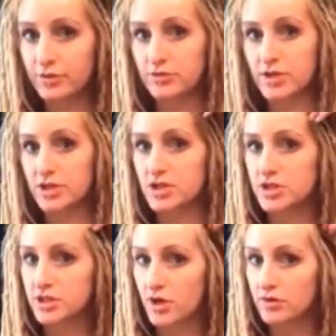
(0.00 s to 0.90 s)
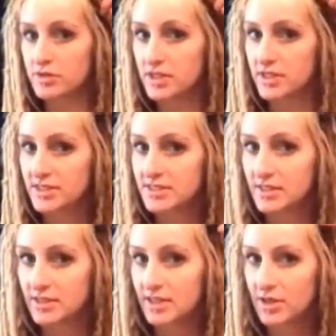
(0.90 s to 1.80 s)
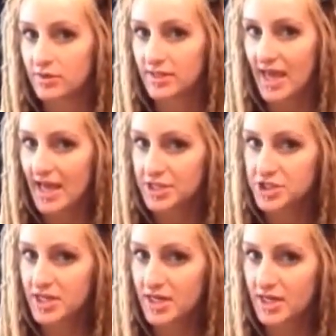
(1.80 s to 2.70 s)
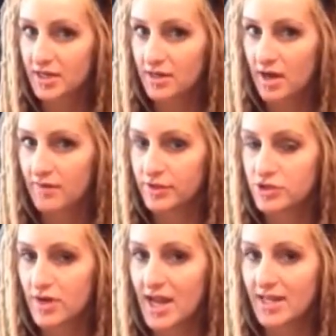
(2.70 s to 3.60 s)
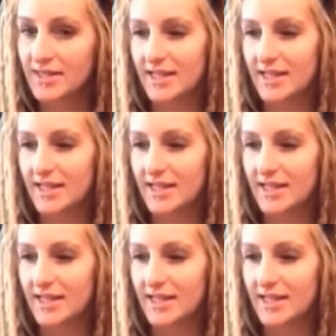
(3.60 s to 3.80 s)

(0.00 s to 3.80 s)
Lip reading: You can just go to the edge here of the dread.